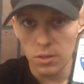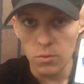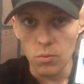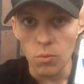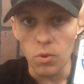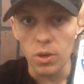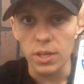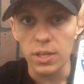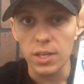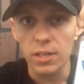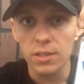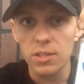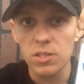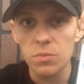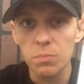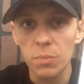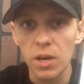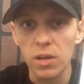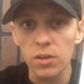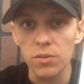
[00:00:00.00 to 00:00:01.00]
want to get this
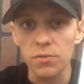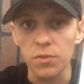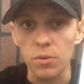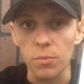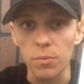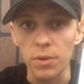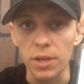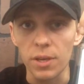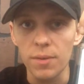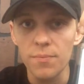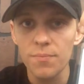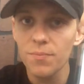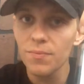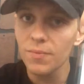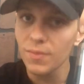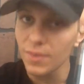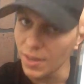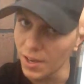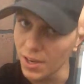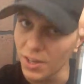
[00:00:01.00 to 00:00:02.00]
bottle from me,
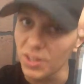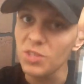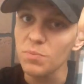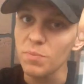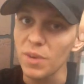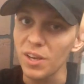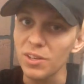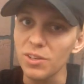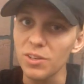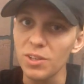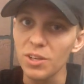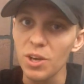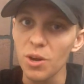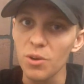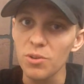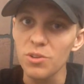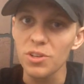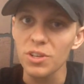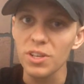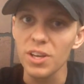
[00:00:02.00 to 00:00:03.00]
I expect you to
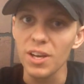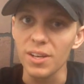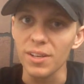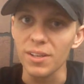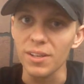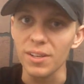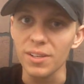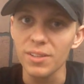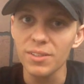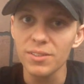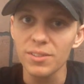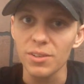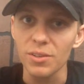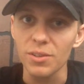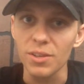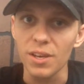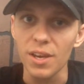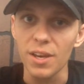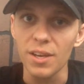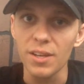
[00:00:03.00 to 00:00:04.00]
coach your gun in it,
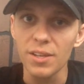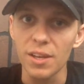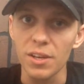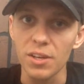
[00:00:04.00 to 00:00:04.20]
okay?